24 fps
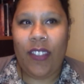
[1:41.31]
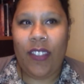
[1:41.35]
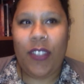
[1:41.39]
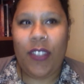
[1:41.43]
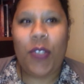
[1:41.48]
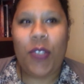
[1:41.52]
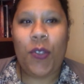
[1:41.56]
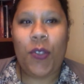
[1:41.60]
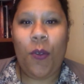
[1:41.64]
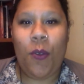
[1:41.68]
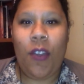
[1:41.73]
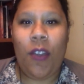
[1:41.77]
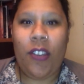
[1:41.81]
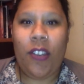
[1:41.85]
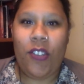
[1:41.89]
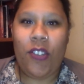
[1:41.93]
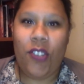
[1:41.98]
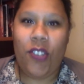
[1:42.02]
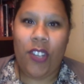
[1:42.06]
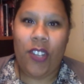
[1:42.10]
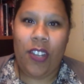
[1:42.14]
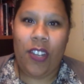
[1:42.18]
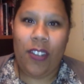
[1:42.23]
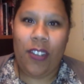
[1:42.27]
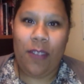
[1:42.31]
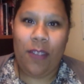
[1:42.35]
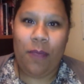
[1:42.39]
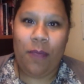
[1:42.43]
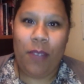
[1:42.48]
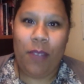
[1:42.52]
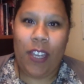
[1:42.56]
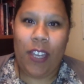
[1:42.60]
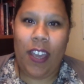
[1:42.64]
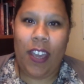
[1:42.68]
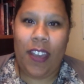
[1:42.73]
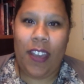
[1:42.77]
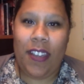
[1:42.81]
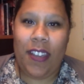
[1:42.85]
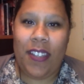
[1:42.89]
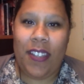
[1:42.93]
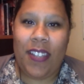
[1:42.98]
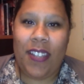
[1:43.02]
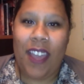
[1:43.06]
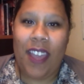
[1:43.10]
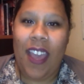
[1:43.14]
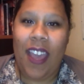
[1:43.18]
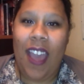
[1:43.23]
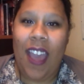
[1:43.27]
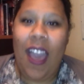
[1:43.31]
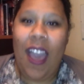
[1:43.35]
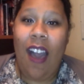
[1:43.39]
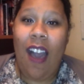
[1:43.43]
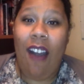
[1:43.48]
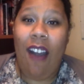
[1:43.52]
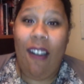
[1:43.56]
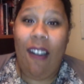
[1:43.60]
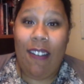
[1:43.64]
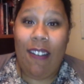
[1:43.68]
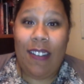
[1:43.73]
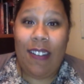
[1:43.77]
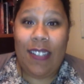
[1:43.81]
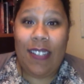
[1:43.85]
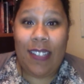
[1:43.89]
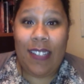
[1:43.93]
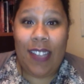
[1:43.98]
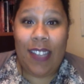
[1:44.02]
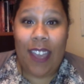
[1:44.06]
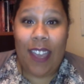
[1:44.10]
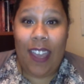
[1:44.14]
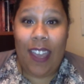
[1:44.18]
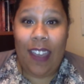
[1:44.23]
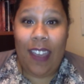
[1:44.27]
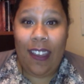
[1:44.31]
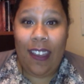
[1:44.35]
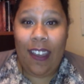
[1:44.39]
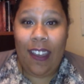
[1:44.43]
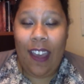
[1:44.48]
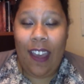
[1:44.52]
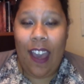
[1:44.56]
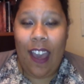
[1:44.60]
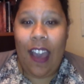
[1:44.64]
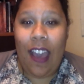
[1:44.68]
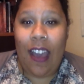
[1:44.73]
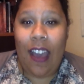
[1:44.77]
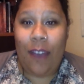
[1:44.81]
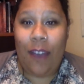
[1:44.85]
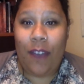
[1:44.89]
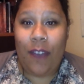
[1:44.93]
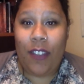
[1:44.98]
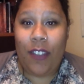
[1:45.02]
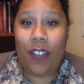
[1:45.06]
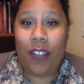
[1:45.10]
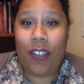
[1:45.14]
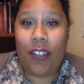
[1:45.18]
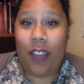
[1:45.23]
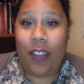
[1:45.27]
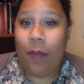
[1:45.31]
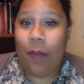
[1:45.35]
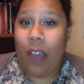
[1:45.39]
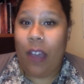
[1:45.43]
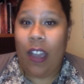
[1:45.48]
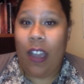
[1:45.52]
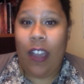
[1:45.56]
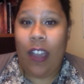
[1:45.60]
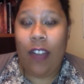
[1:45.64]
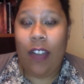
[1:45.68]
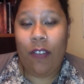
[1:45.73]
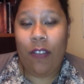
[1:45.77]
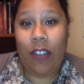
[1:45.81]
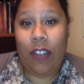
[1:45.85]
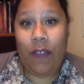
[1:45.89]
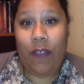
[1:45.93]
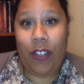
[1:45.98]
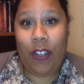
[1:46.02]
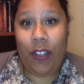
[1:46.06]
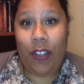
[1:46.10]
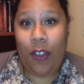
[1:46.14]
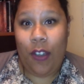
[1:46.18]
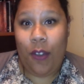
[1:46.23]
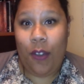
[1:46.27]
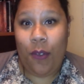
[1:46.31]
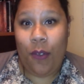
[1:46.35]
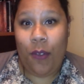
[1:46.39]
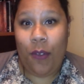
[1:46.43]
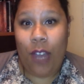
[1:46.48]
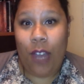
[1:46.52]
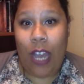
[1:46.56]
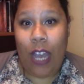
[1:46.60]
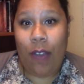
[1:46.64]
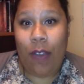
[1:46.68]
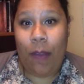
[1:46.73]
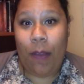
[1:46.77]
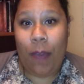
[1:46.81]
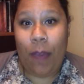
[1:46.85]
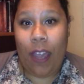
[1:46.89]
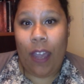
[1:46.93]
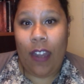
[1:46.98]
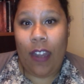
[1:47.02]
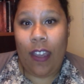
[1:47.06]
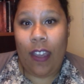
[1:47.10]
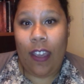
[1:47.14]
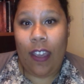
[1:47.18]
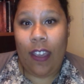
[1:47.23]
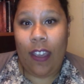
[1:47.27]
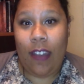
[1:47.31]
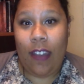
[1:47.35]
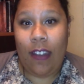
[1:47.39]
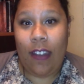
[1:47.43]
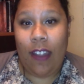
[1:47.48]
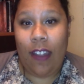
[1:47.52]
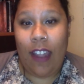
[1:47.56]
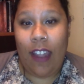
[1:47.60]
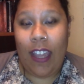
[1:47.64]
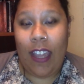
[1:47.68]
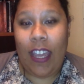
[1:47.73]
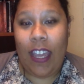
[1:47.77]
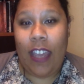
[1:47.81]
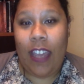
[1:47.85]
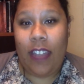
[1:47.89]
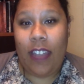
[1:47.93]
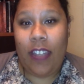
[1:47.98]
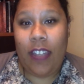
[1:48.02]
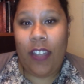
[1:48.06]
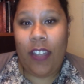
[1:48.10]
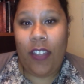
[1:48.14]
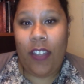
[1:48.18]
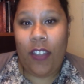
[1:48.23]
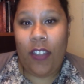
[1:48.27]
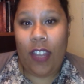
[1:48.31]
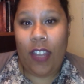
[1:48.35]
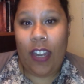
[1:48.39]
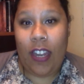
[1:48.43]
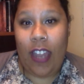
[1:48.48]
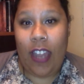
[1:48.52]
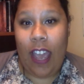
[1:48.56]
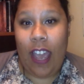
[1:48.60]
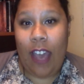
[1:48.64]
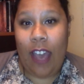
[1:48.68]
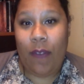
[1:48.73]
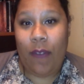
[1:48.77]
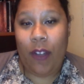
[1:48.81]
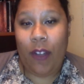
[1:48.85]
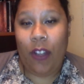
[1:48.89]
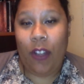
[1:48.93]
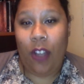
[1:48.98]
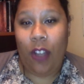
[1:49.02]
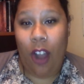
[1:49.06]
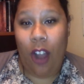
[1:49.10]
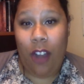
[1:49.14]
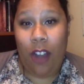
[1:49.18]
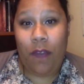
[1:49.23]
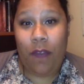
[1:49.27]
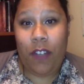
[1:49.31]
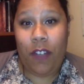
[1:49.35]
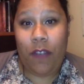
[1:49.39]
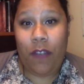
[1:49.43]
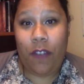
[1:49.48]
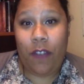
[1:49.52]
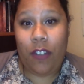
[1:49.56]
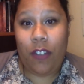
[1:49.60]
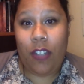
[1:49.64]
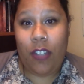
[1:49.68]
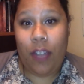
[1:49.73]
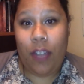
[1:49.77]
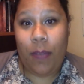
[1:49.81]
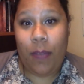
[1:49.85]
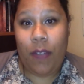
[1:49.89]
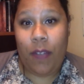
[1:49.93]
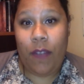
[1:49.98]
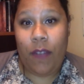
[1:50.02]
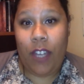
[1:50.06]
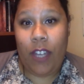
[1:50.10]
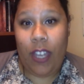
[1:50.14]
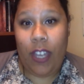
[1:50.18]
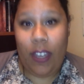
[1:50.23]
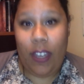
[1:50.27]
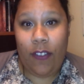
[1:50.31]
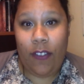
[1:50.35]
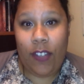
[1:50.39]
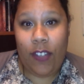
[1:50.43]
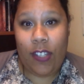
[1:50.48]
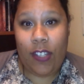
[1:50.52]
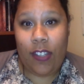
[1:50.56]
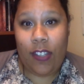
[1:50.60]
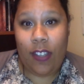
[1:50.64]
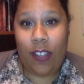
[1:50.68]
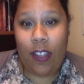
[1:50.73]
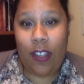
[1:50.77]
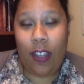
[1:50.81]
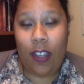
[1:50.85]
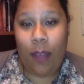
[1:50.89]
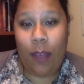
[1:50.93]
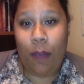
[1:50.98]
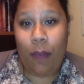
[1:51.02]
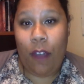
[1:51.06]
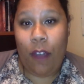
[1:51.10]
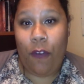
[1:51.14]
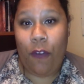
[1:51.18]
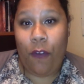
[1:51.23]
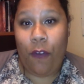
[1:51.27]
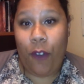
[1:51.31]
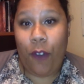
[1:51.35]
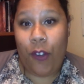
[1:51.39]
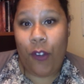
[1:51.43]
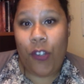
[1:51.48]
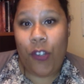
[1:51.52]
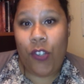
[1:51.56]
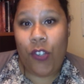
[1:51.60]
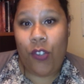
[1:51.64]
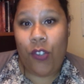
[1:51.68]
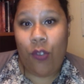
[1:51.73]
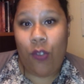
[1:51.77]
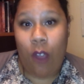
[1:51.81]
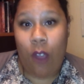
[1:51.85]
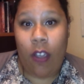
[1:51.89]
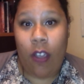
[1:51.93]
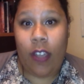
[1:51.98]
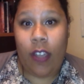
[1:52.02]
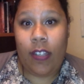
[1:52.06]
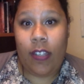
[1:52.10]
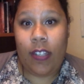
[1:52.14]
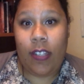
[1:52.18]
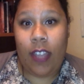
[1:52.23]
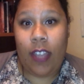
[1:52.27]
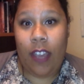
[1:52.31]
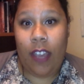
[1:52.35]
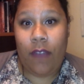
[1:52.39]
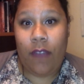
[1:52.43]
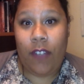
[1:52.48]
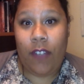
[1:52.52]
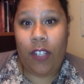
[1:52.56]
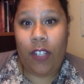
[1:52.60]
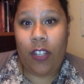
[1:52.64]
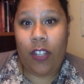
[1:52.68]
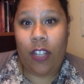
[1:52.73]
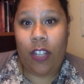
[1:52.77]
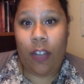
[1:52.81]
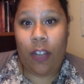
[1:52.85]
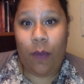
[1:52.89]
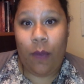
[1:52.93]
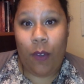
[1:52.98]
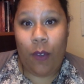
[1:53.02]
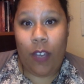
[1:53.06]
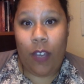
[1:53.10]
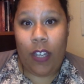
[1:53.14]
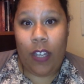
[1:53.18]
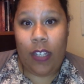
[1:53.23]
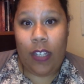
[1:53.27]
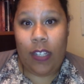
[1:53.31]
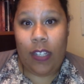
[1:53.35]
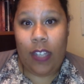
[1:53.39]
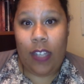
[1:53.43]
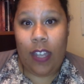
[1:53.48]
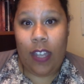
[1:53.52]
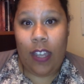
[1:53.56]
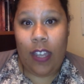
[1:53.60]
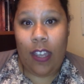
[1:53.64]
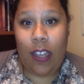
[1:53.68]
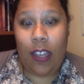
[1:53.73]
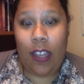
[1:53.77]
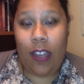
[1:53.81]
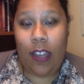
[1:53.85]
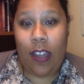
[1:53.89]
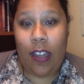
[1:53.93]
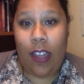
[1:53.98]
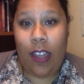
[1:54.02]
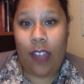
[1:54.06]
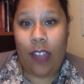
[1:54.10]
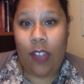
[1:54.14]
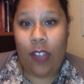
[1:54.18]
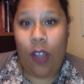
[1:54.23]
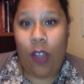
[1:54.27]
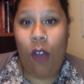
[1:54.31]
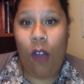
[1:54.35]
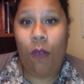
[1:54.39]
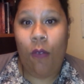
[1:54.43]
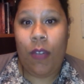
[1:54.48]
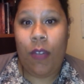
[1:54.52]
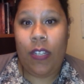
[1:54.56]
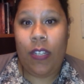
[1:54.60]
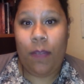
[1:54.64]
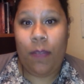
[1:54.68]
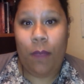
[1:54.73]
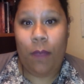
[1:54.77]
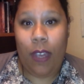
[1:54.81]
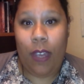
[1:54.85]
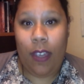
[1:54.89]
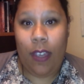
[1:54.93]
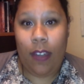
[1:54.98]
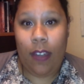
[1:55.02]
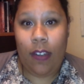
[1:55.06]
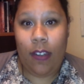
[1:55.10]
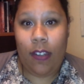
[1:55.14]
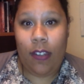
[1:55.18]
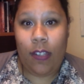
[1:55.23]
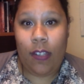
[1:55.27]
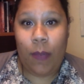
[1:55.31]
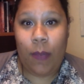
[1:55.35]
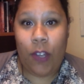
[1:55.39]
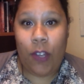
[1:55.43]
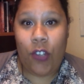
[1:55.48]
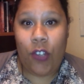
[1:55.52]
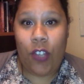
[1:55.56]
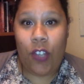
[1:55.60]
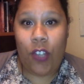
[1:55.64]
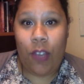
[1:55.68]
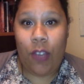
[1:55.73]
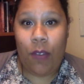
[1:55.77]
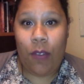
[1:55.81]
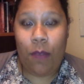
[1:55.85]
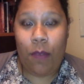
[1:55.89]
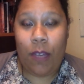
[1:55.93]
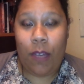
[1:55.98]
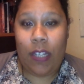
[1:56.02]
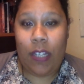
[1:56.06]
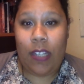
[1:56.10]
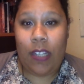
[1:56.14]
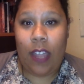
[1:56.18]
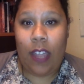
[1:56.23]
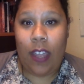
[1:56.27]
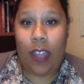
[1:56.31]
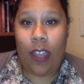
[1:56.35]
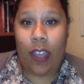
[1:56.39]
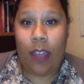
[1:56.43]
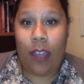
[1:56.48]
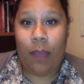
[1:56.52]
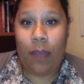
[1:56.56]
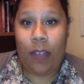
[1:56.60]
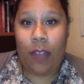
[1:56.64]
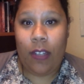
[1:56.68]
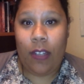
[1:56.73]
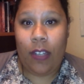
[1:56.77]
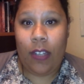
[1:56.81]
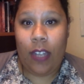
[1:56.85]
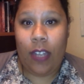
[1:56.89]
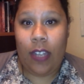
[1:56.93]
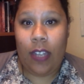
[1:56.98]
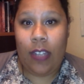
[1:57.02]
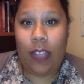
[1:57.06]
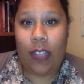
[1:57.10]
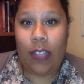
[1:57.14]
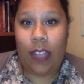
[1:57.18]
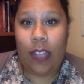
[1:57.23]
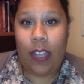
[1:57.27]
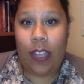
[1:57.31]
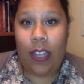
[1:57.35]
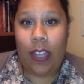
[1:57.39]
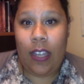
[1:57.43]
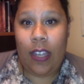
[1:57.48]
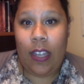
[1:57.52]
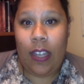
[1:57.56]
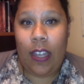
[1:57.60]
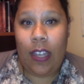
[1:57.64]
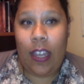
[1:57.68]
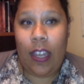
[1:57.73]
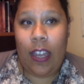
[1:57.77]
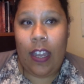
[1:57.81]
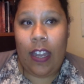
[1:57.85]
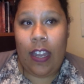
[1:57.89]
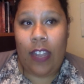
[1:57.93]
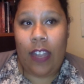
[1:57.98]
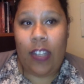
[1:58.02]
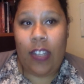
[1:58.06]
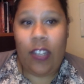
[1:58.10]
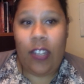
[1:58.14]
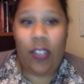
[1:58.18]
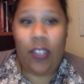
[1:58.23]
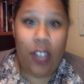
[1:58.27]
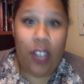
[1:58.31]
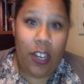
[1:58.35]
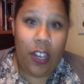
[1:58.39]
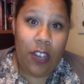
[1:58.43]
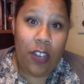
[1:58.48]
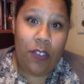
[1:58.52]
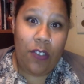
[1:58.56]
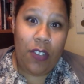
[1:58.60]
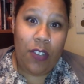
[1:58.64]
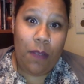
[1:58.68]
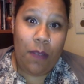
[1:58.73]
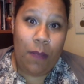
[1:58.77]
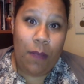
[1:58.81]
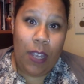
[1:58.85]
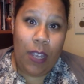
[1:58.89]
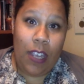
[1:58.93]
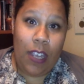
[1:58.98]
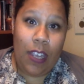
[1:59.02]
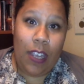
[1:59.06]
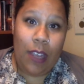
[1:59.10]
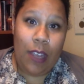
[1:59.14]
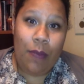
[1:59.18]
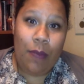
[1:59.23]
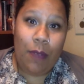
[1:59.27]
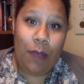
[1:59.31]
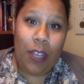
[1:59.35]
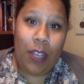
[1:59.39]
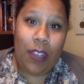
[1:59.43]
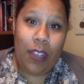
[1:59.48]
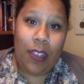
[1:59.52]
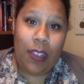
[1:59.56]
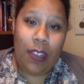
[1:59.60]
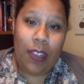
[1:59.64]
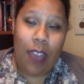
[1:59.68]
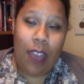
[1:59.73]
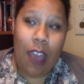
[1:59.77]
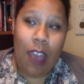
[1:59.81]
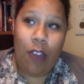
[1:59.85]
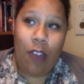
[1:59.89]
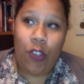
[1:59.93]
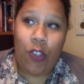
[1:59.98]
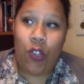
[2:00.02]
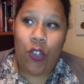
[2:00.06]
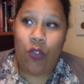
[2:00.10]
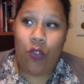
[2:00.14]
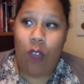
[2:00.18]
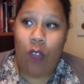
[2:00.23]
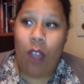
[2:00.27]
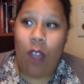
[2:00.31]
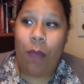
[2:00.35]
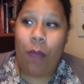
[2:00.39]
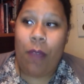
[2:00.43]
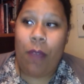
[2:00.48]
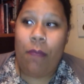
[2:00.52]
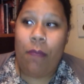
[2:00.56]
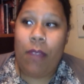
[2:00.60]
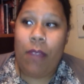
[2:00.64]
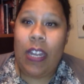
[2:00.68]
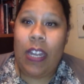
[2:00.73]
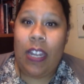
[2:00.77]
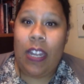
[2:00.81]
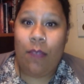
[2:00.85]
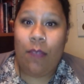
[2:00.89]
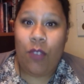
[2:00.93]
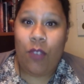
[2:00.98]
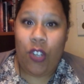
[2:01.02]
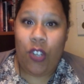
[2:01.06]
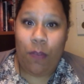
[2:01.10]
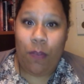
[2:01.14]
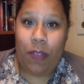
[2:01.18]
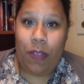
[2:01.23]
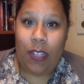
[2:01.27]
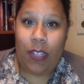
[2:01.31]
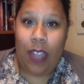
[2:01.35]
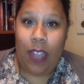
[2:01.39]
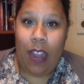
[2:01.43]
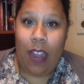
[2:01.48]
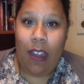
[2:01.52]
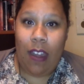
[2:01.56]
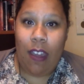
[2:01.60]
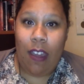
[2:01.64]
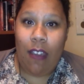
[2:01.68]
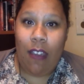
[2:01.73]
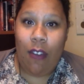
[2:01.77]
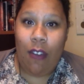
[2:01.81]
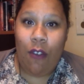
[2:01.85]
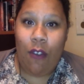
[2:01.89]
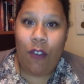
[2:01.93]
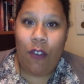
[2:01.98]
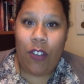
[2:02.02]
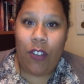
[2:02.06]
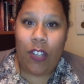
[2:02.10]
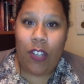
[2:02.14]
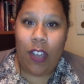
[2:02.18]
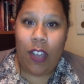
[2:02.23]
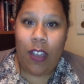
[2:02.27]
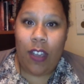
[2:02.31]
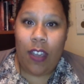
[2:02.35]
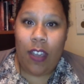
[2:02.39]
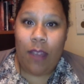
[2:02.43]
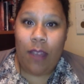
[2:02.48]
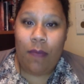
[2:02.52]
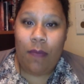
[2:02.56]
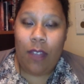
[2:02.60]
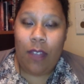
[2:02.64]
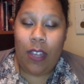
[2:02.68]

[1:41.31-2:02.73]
this question because honestly, half of the time I don't even know how I'm getting it. I can tell you that I have a lot of different types of gifts. My first strongest gift is clairvoyancy. It has always been, especially with my psychic abilities. It has continued to be with how strong my mediumship is getting over time.